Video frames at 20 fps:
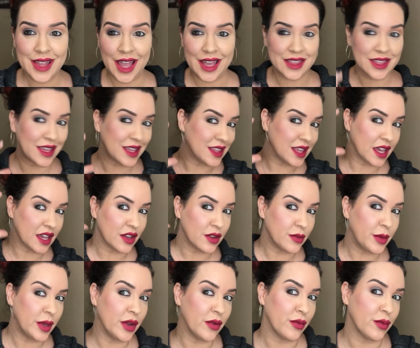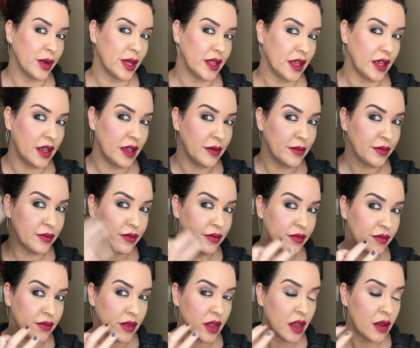I think that could be a really
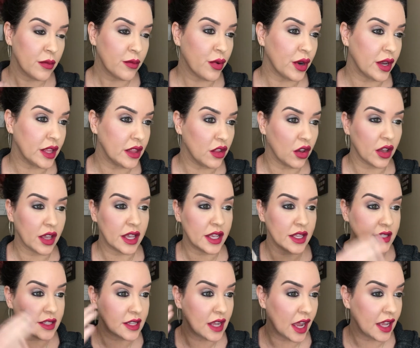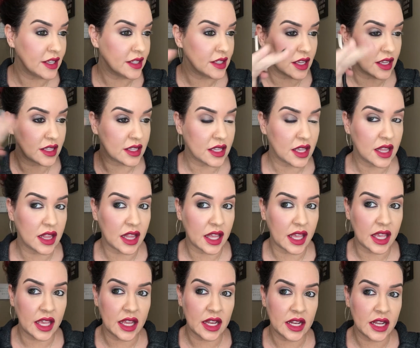pretty look. It's nice, it's
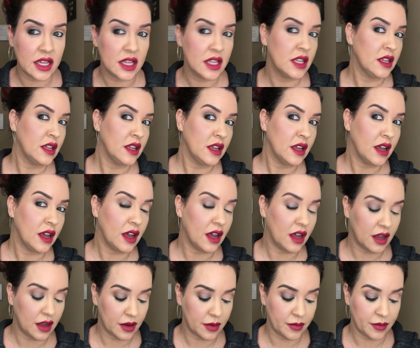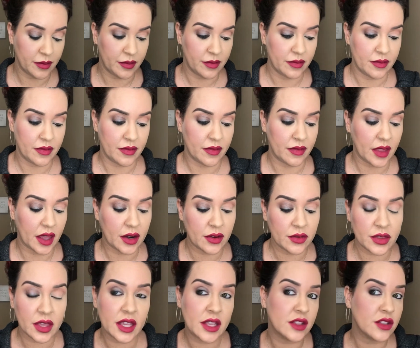clean. I
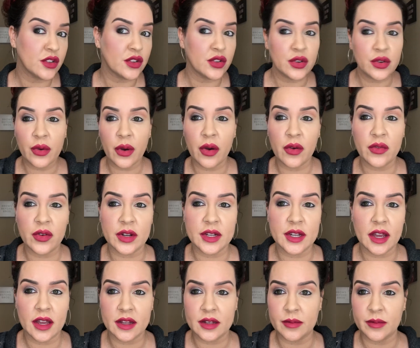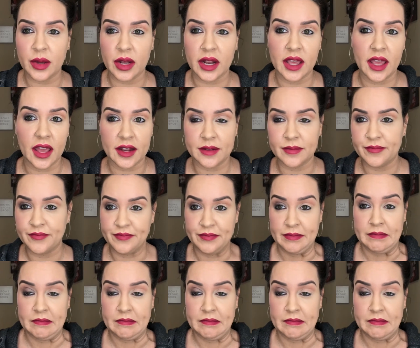don't think it's too overdone, but again,